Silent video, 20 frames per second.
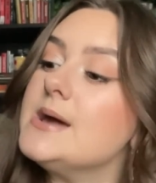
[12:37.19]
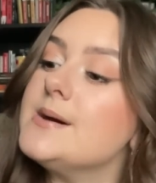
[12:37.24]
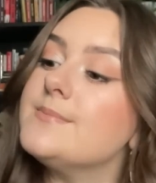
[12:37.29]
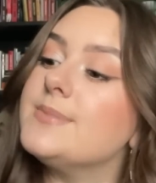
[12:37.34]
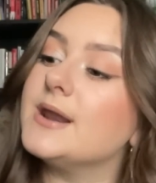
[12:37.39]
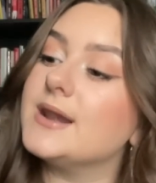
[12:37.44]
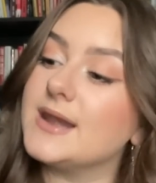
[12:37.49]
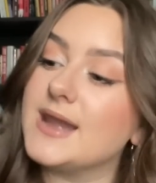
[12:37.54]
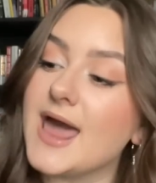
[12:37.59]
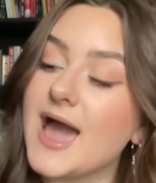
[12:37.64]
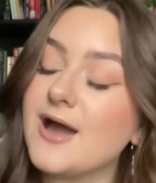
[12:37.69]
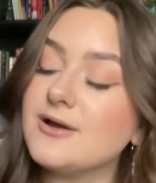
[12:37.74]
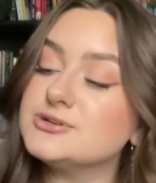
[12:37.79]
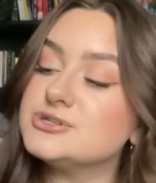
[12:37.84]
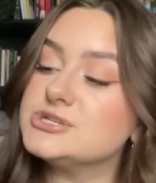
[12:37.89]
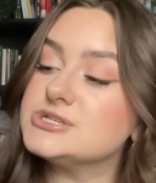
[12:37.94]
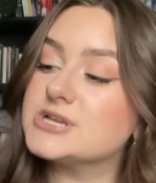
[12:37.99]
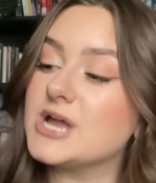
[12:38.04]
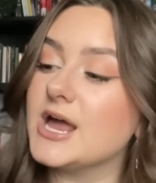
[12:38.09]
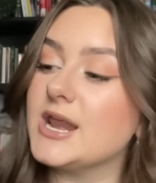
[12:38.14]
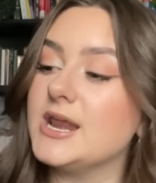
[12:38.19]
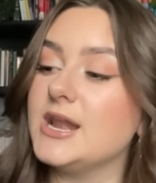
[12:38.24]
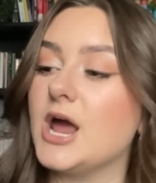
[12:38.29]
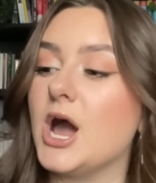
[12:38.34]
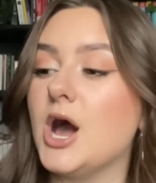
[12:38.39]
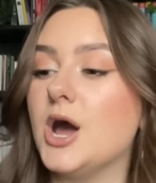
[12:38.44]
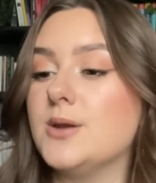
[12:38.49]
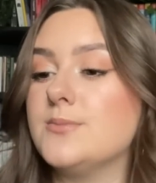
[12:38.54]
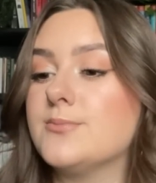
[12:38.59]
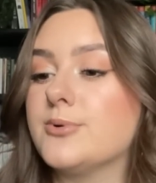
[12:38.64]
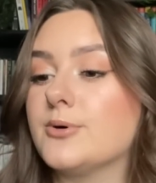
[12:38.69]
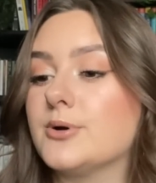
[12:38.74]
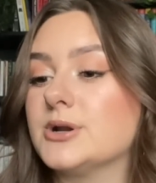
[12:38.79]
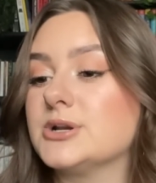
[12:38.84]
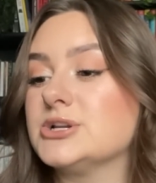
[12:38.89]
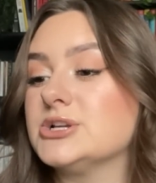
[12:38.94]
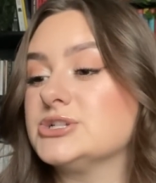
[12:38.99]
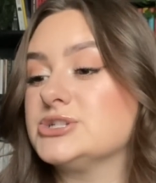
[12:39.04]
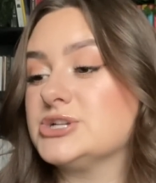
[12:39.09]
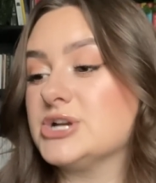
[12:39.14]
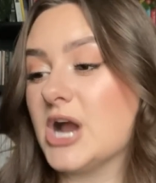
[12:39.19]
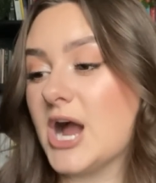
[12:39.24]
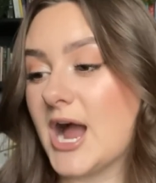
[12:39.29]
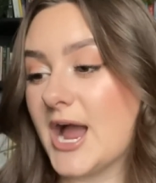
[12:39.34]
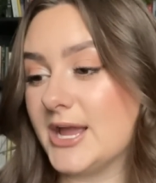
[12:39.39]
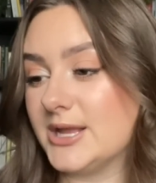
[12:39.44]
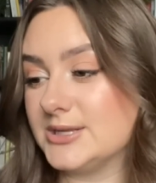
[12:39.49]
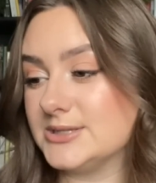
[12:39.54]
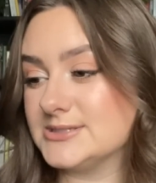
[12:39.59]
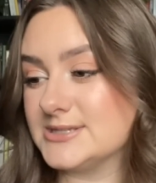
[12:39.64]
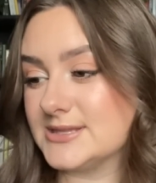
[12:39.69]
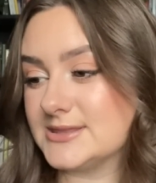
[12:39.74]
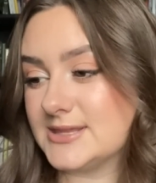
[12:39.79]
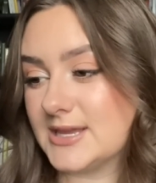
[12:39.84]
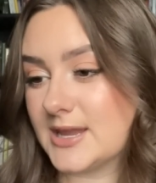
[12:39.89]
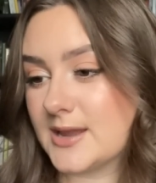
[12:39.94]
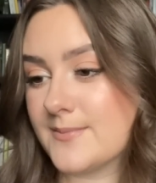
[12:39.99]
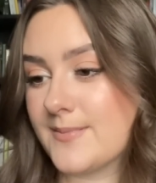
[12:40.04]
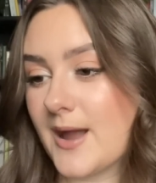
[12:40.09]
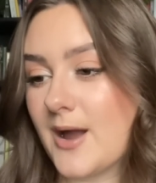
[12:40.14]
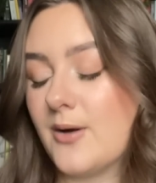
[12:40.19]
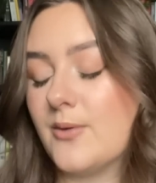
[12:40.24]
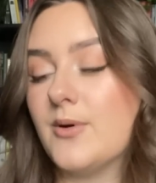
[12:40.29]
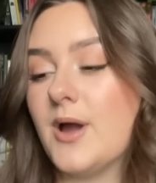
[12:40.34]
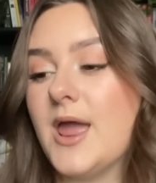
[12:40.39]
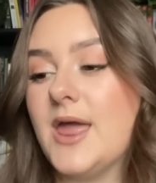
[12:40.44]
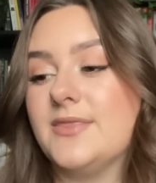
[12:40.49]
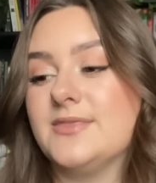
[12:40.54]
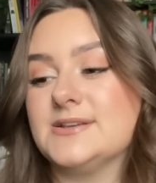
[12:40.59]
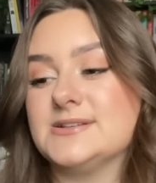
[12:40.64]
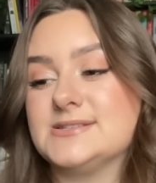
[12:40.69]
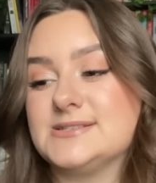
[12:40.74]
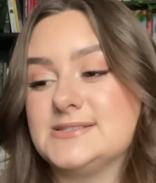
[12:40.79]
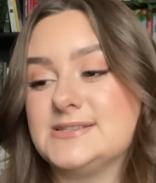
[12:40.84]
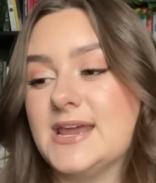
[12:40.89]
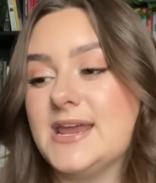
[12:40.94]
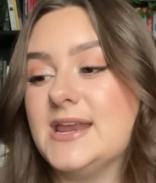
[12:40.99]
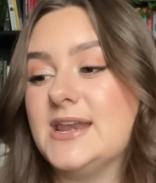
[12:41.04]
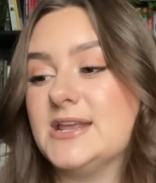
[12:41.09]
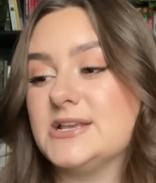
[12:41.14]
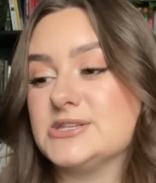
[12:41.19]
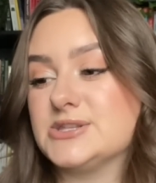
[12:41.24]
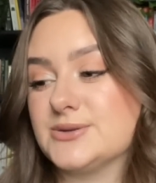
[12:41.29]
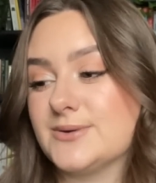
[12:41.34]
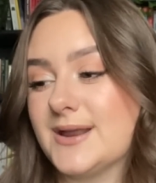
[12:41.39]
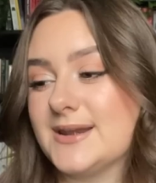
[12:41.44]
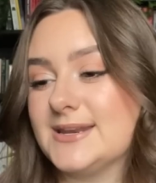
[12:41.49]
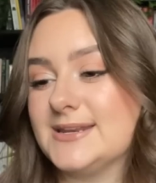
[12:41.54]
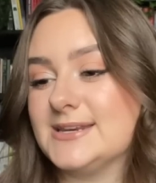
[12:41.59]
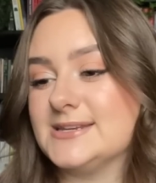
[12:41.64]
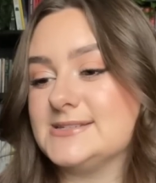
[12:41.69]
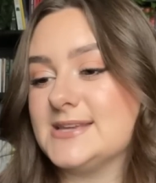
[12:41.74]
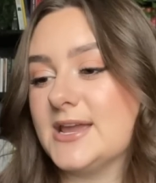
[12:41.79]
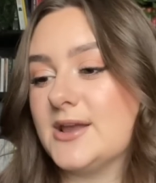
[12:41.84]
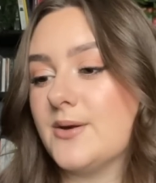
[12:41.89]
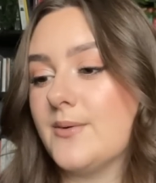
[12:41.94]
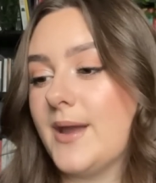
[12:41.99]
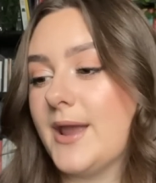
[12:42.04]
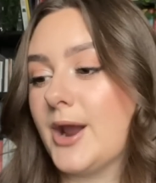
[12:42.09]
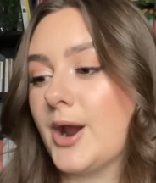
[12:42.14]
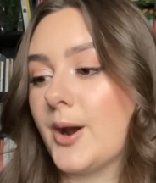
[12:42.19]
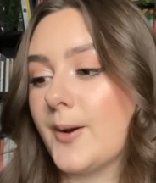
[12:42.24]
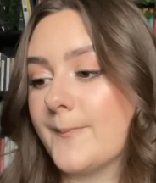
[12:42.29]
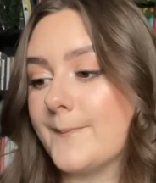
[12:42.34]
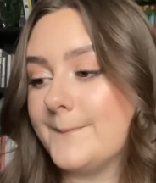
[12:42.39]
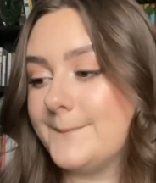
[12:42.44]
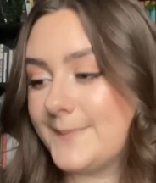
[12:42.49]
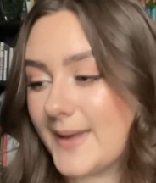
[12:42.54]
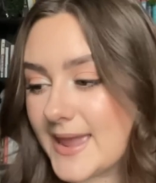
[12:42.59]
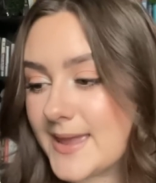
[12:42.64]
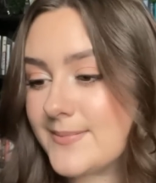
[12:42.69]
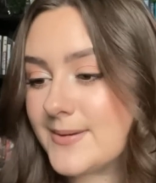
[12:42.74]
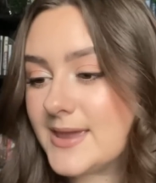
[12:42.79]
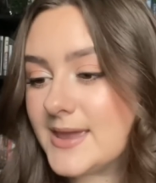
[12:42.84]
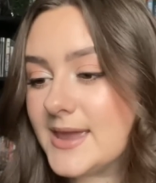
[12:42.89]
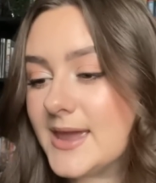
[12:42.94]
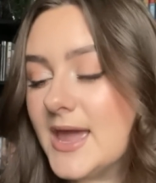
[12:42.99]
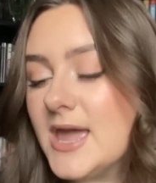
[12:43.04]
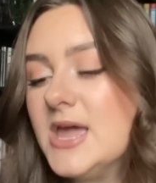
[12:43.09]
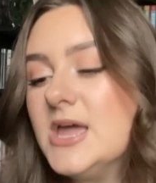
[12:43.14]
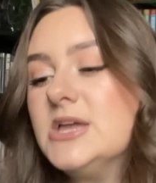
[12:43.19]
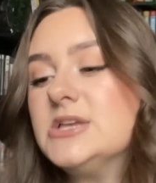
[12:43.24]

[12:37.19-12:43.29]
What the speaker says: But now she's got an unborn child to think about, and the state is threatening to take away her baby.